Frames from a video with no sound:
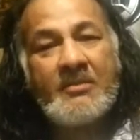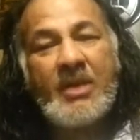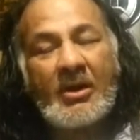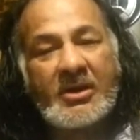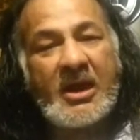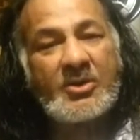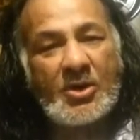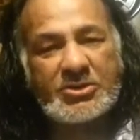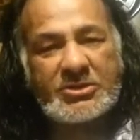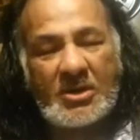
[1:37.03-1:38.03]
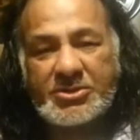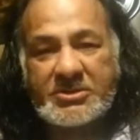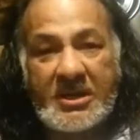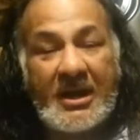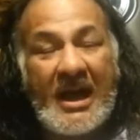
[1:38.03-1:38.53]
Because there are no such
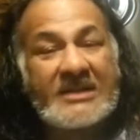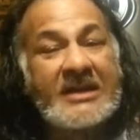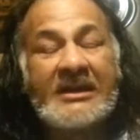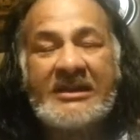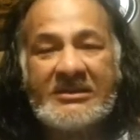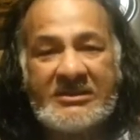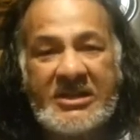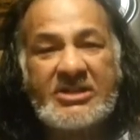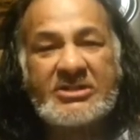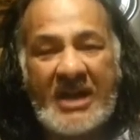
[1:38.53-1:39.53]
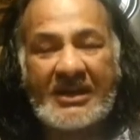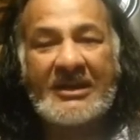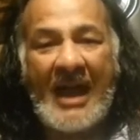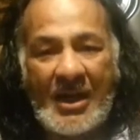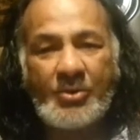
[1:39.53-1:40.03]
thing as an indecent
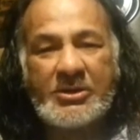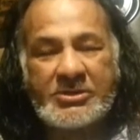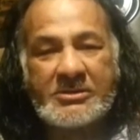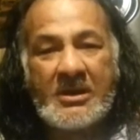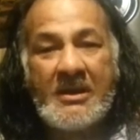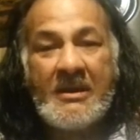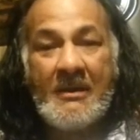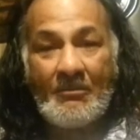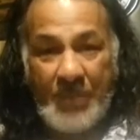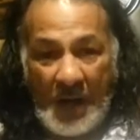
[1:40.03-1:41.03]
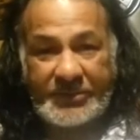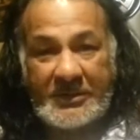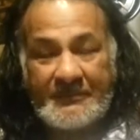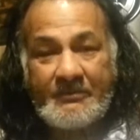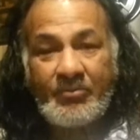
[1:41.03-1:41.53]
language. But
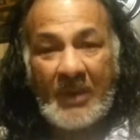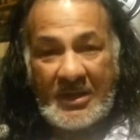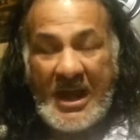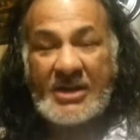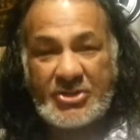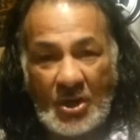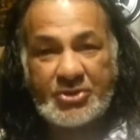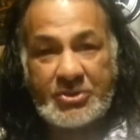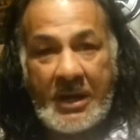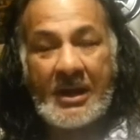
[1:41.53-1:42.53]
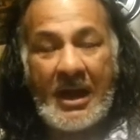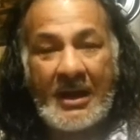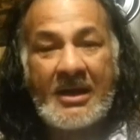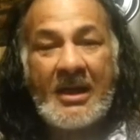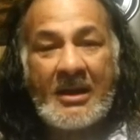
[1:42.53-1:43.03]
there are such thing
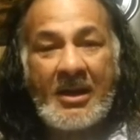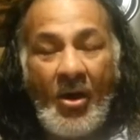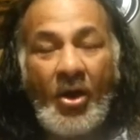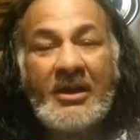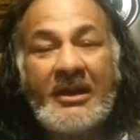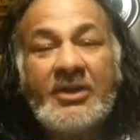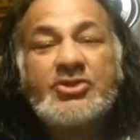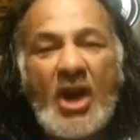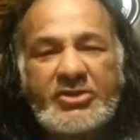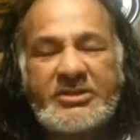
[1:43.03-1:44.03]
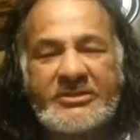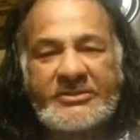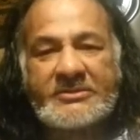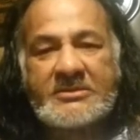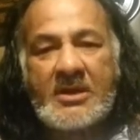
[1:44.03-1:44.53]
called
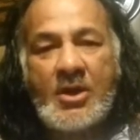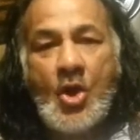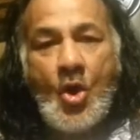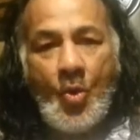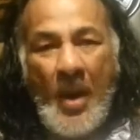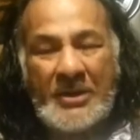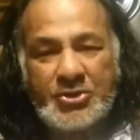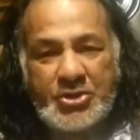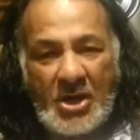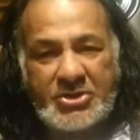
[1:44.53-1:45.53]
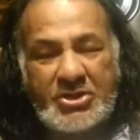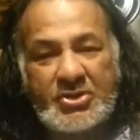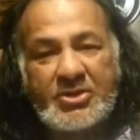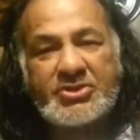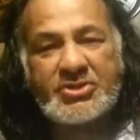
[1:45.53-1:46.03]
injustice. When judges
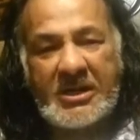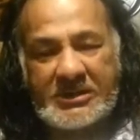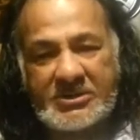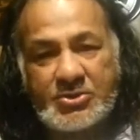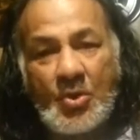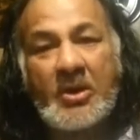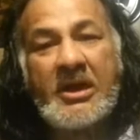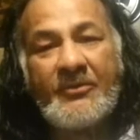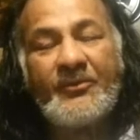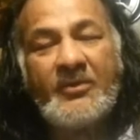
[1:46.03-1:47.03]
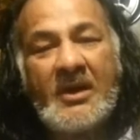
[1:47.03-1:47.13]
are sit to give